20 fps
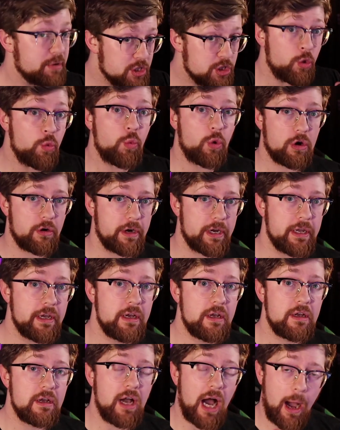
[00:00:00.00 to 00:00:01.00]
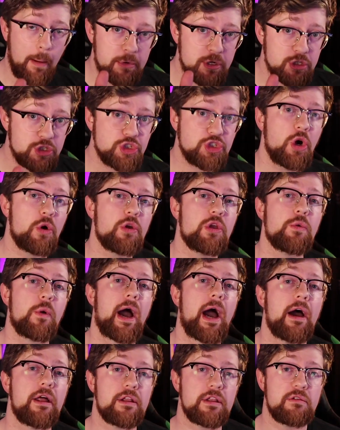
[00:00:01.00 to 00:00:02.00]
But don't worry, I'm going to show
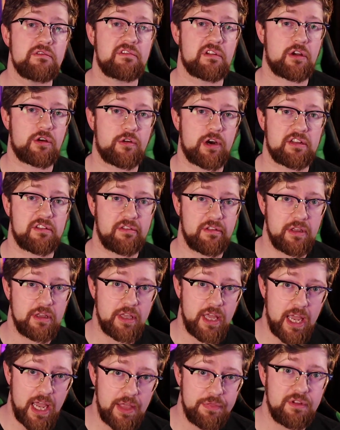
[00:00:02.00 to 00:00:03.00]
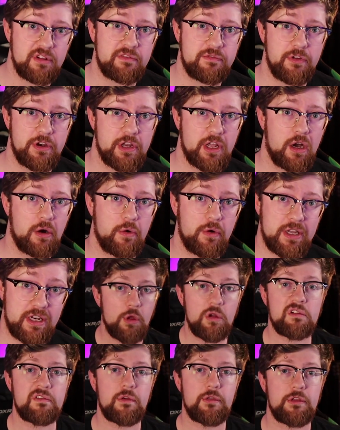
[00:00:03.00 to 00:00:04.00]
you how to use it correctly in this video.
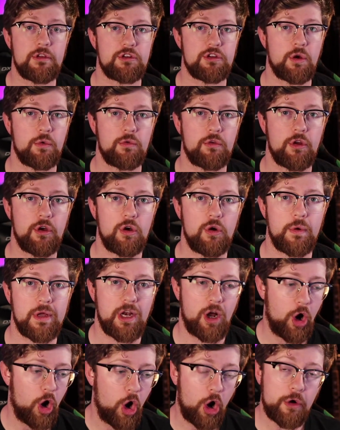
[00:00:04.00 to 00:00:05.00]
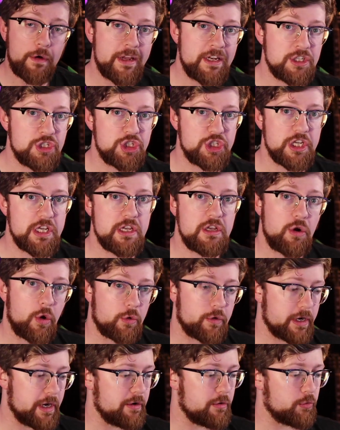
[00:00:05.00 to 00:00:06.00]
For those of you that don't know, an RNG
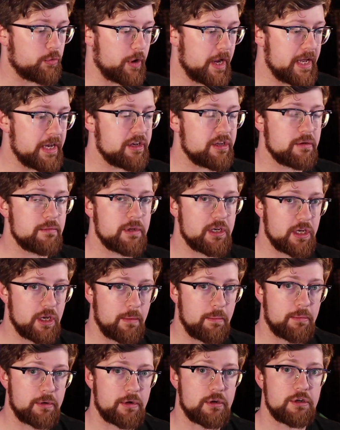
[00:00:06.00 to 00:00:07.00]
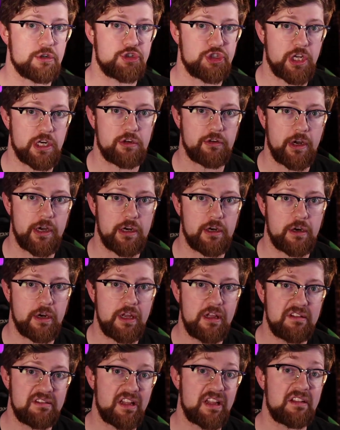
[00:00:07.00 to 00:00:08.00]
or a random number
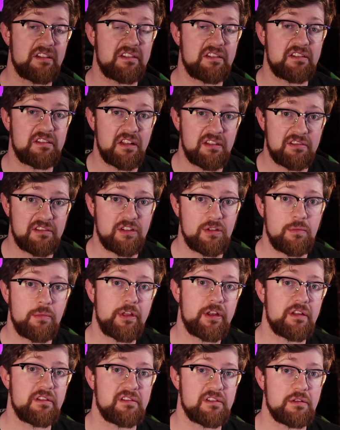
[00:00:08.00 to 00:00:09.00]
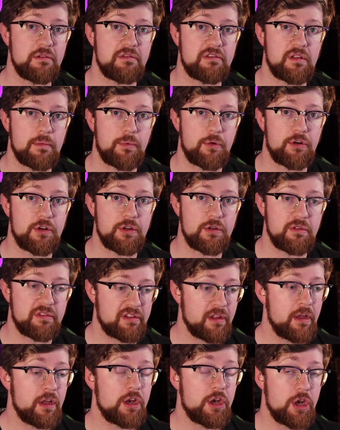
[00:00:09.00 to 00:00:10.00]
generator is a system that is used to
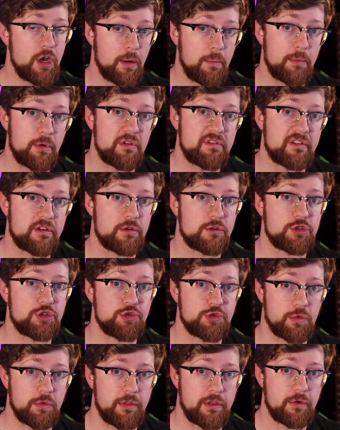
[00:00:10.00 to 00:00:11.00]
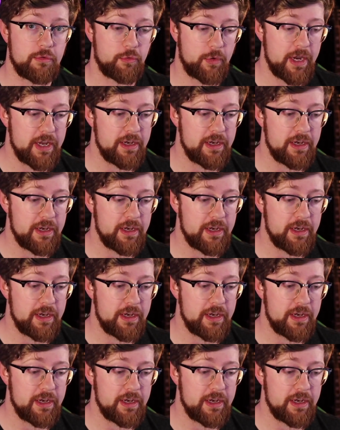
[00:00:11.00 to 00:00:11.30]
produce numbers that are truly